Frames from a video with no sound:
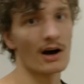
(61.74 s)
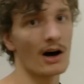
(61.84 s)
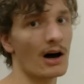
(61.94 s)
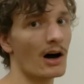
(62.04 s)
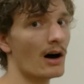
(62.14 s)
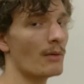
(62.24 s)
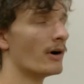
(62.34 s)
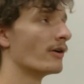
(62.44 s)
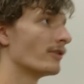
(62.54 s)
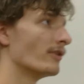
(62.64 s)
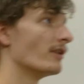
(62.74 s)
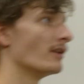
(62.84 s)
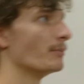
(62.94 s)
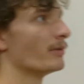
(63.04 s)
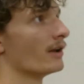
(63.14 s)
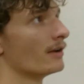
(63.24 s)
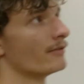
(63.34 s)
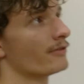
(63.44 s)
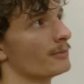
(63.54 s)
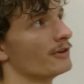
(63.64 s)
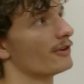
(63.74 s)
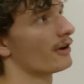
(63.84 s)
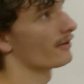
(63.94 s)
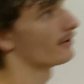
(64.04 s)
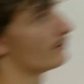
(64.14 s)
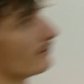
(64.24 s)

are mounted independent from each other to